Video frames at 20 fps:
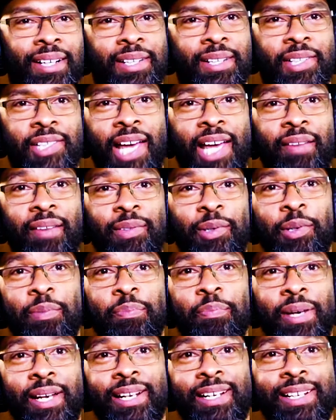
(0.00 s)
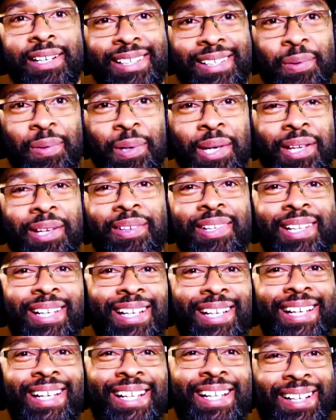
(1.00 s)
Shaft doing better than a wheel
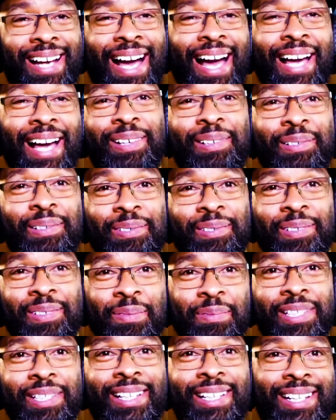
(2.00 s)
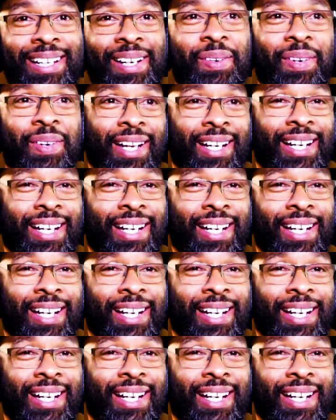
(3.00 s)
did in high noon. I'm tell you that right